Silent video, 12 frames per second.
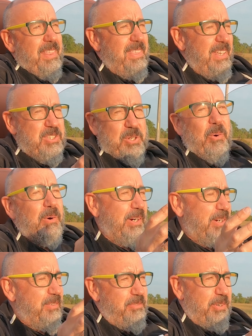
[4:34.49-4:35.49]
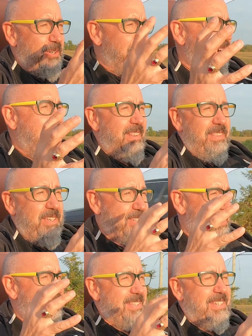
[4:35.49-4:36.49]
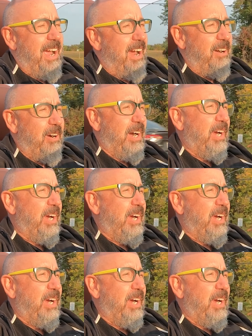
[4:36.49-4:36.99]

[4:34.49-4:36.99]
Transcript: the torque converter in this entire